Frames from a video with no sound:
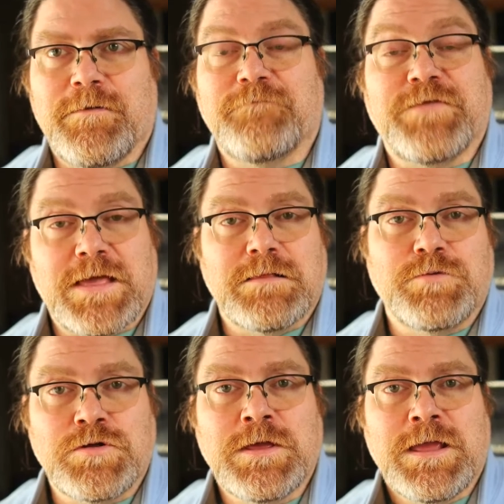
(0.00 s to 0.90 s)

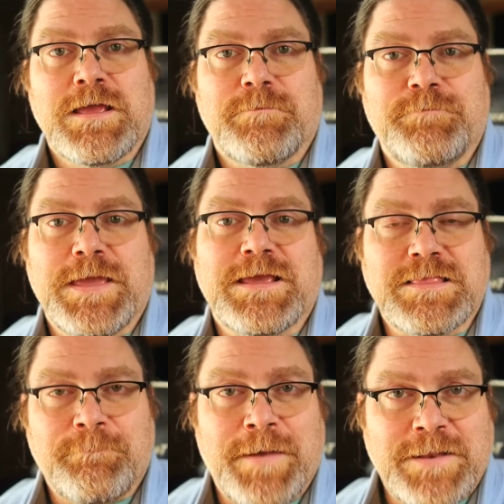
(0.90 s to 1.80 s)
available, being in
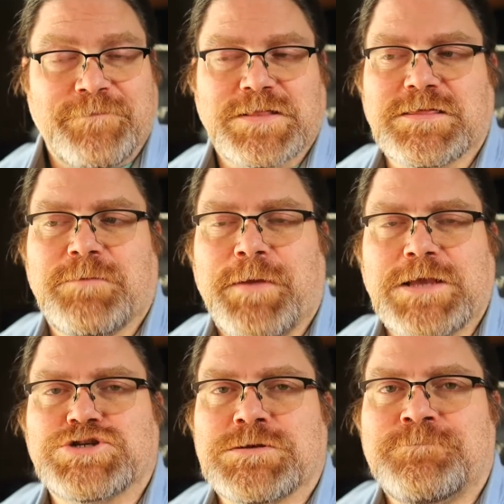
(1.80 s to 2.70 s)
the benefits of the
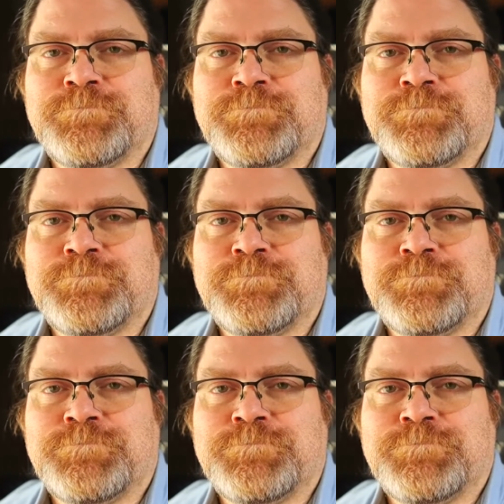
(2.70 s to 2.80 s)
patient.